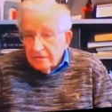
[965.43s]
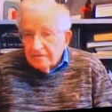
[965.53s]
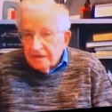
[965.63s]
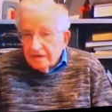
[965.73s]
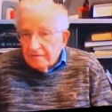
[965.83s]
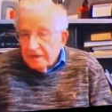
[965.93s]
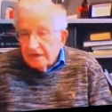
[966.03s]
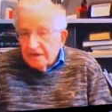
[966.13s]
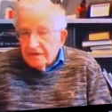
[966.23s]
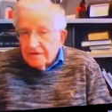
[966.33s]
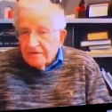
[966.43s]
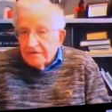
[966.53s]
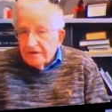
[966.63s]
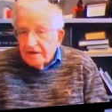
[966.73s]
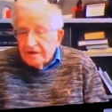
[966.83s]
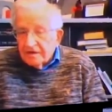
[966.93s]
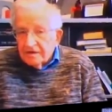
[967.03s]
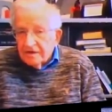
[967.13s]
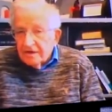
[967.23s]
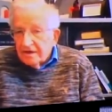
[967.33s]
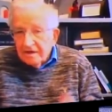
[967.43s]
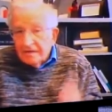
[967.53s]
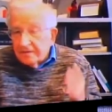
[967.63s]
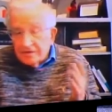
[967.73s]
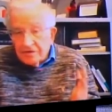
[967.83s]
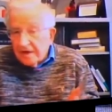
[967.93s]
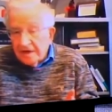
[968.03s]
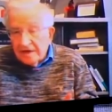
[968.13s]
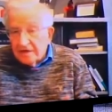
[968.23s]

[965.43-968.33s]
on Middle Eastern affairs, coming straight out of